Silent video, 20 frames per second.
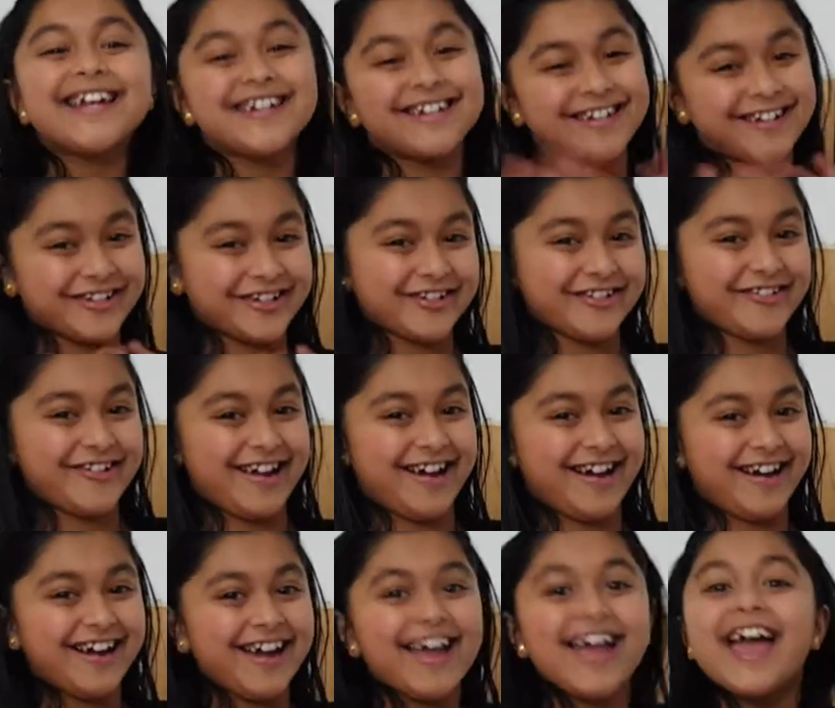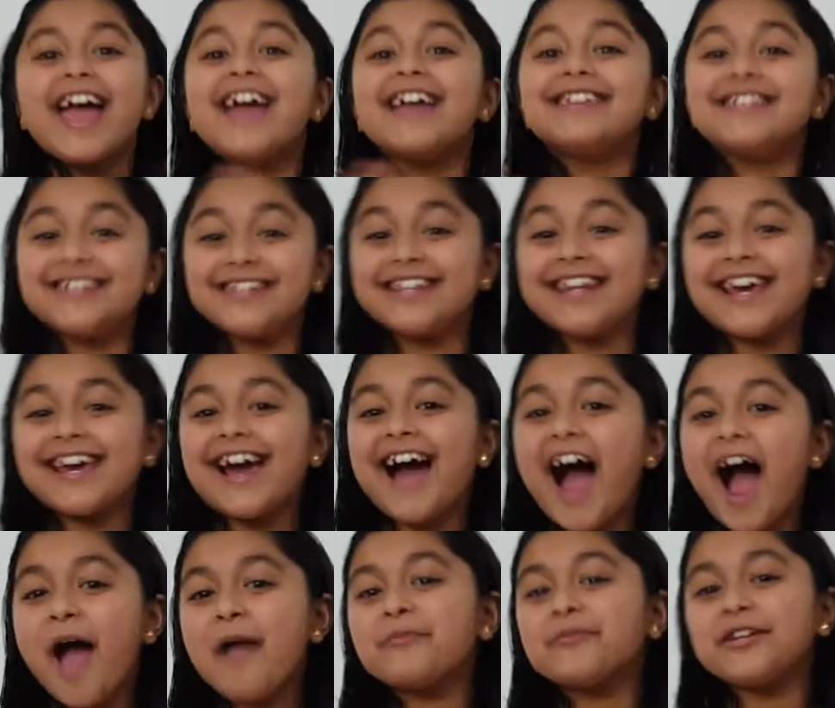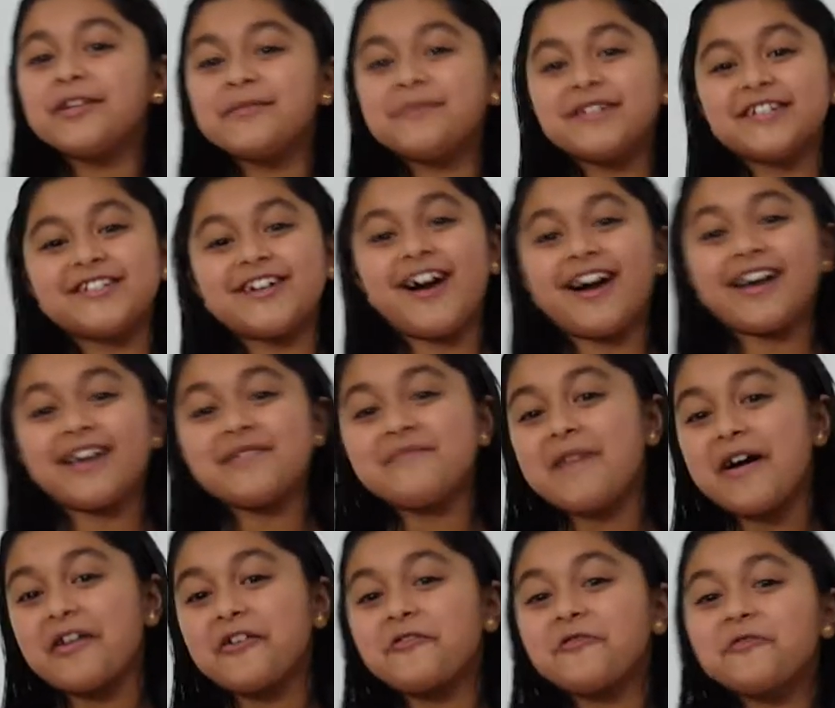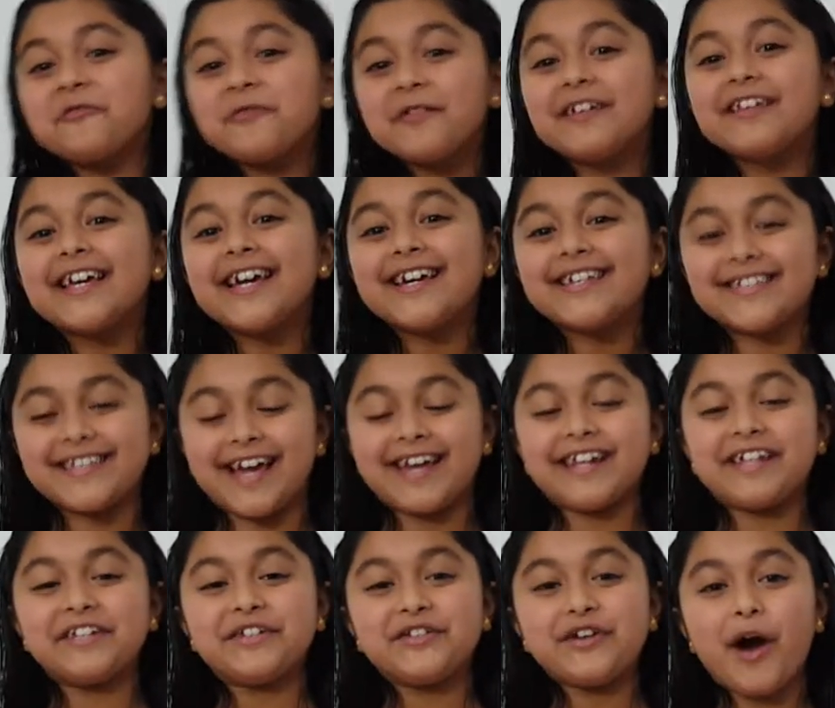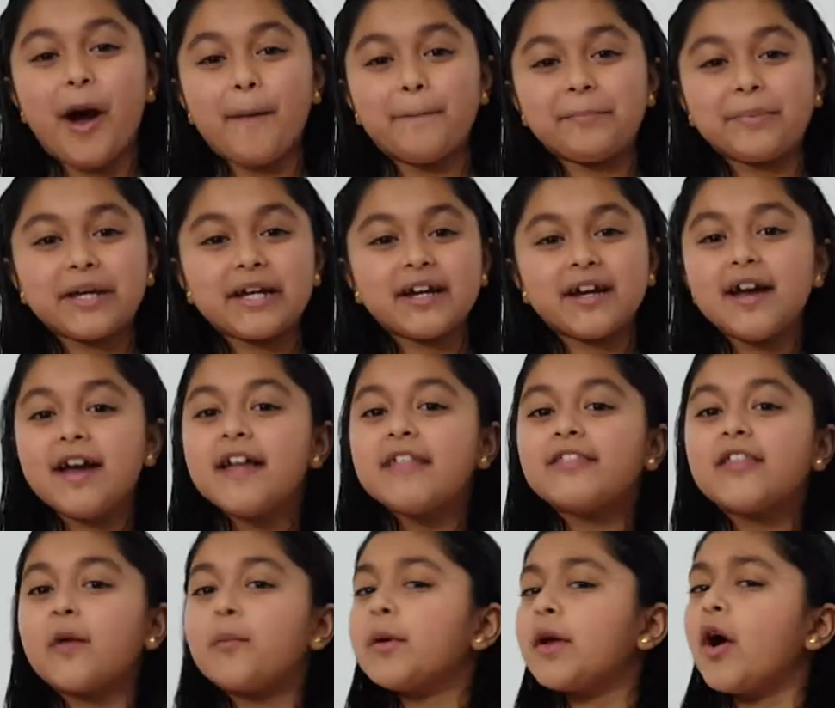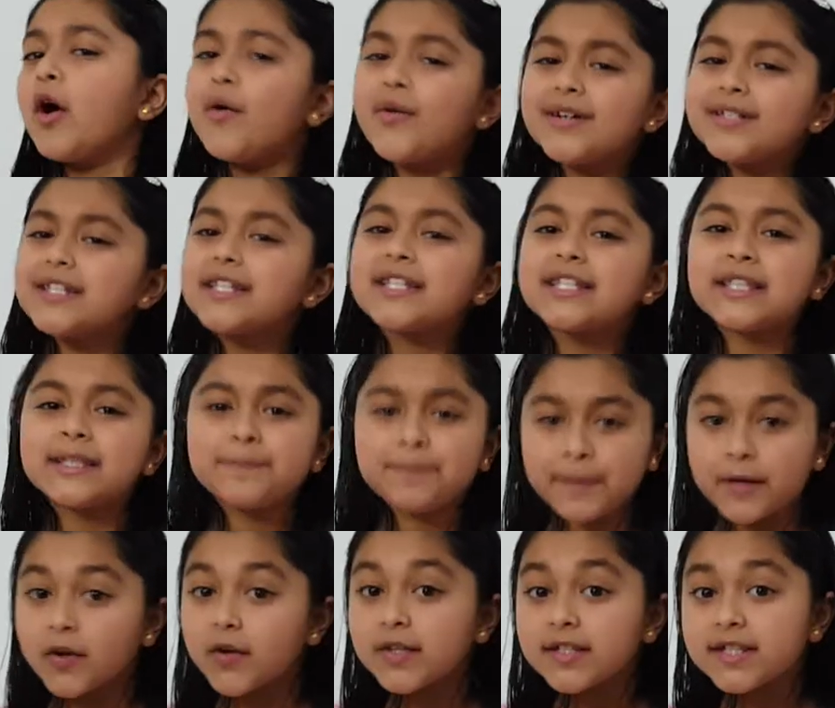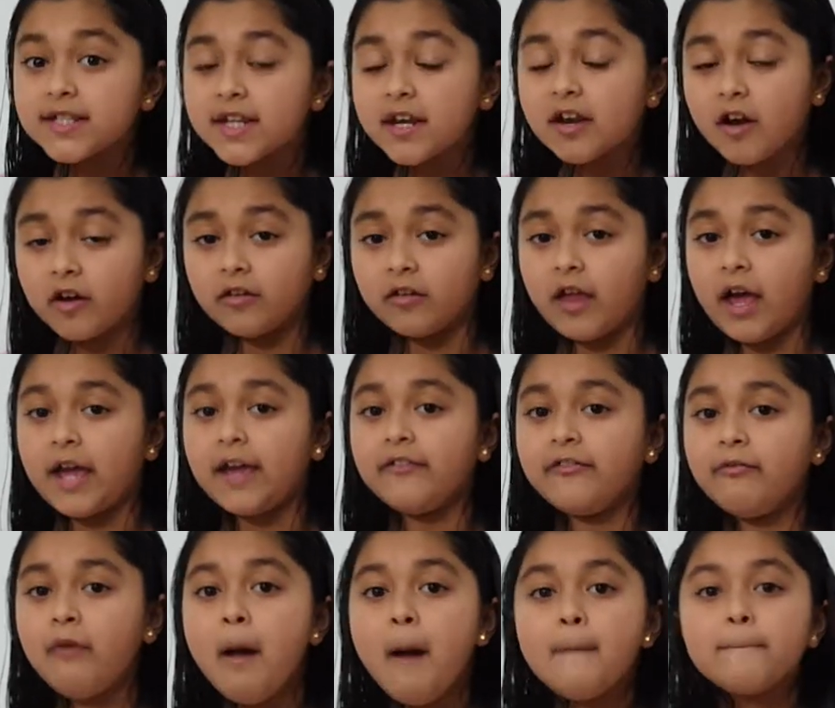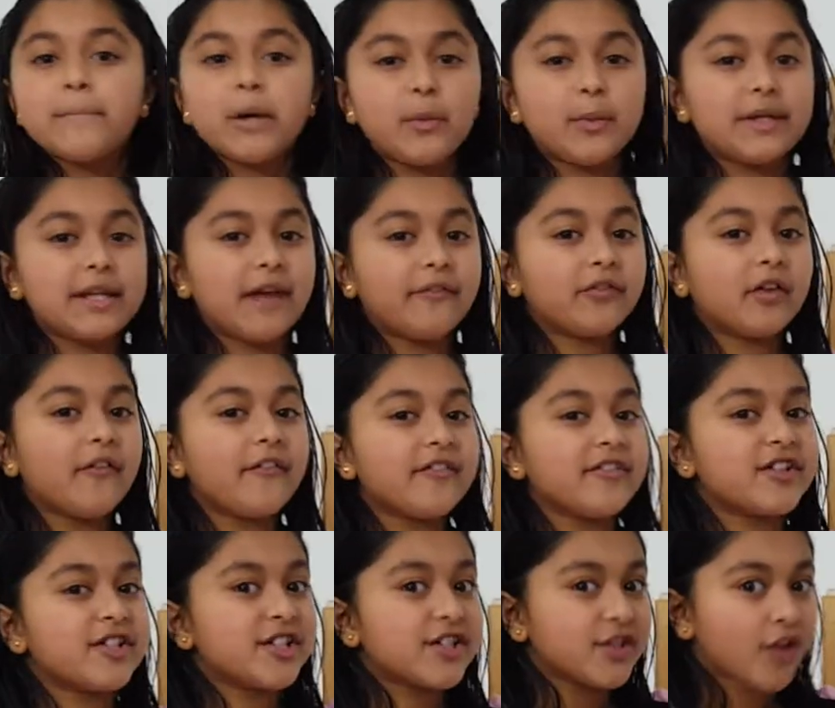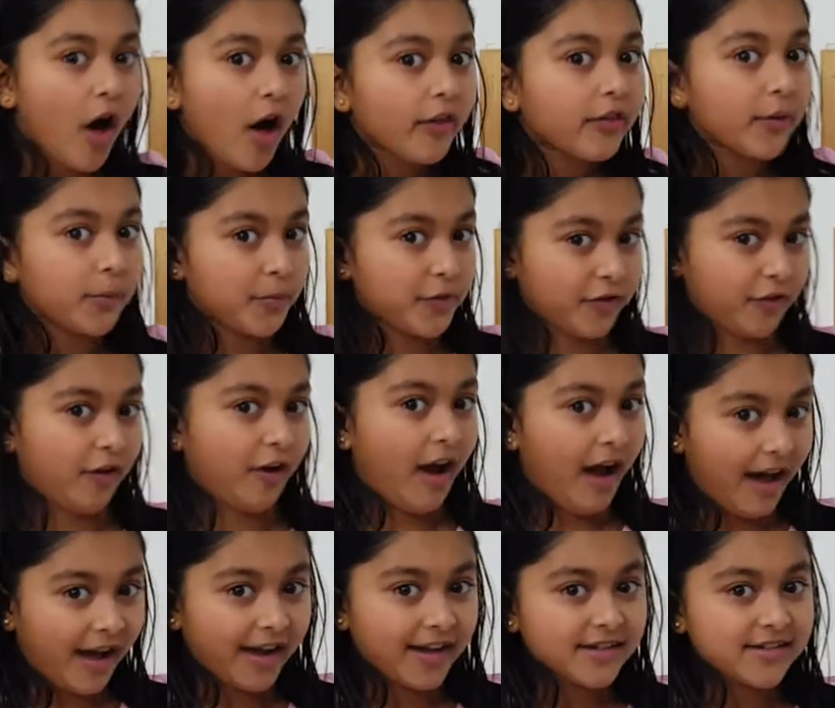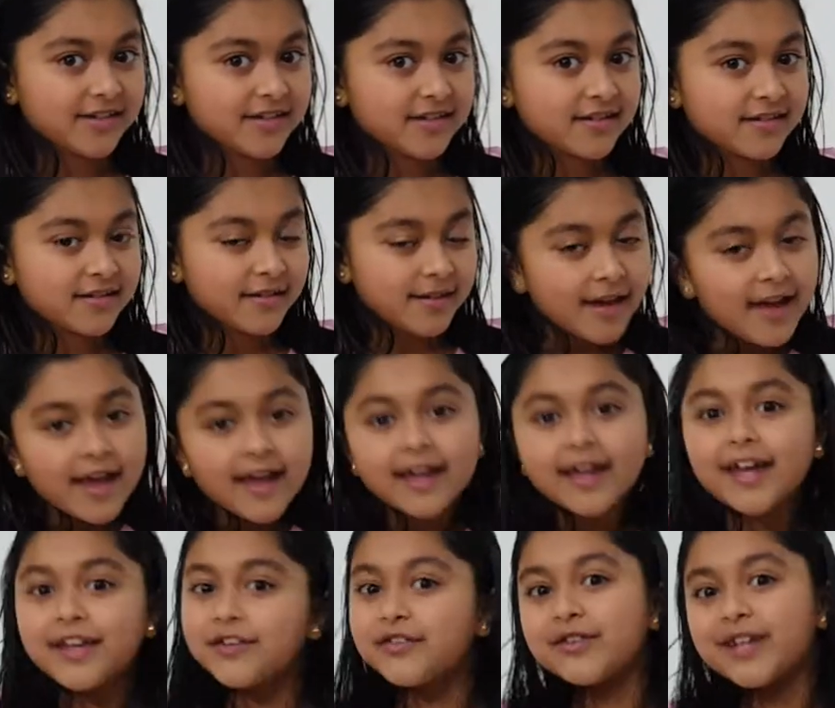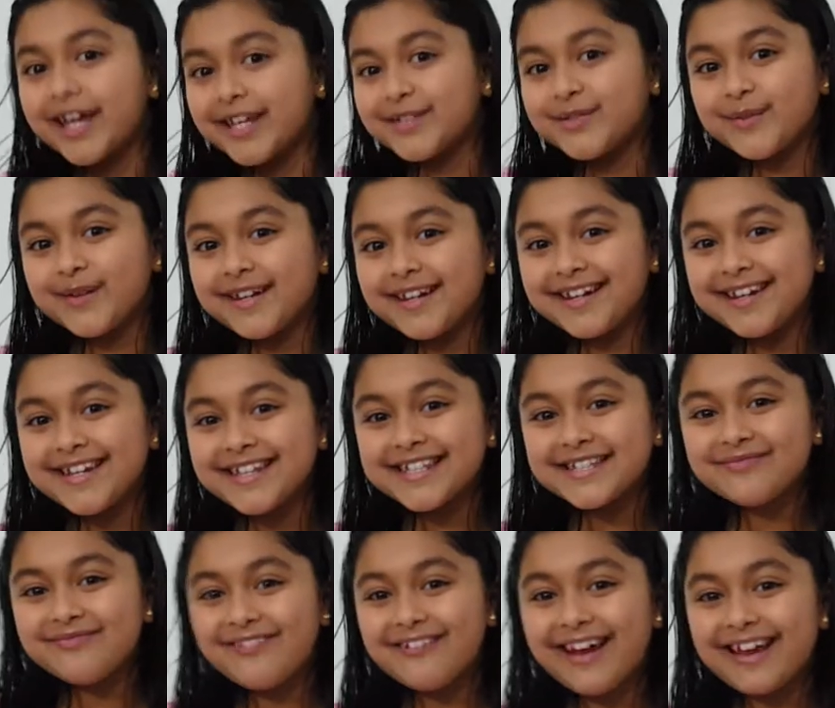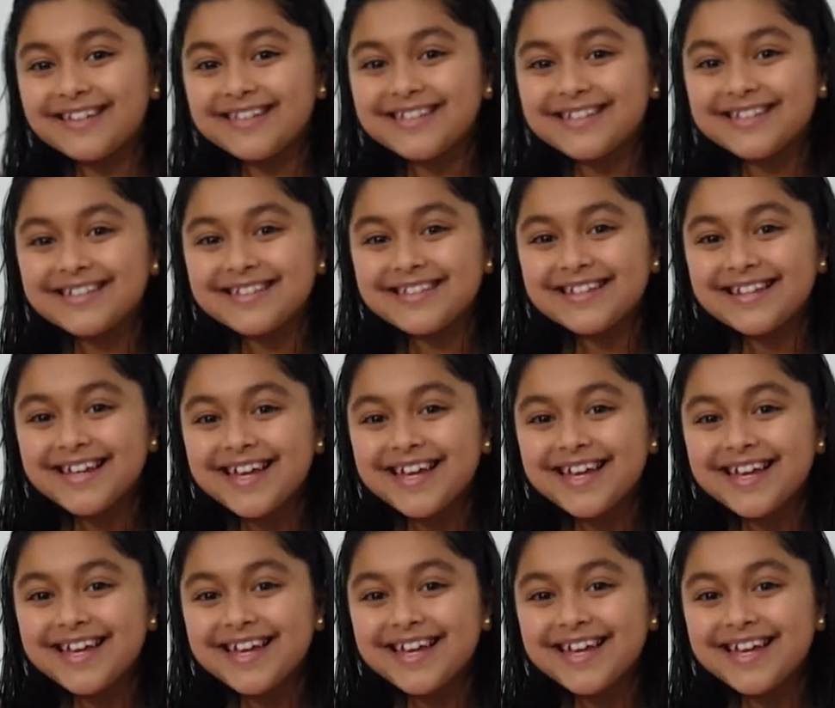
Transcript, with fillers: Sushreeya, and today I'm going to be talking about a really exciting topic that we always experienced in our life, but we never ever saw them with our eyes. Can you guess what it is, friends?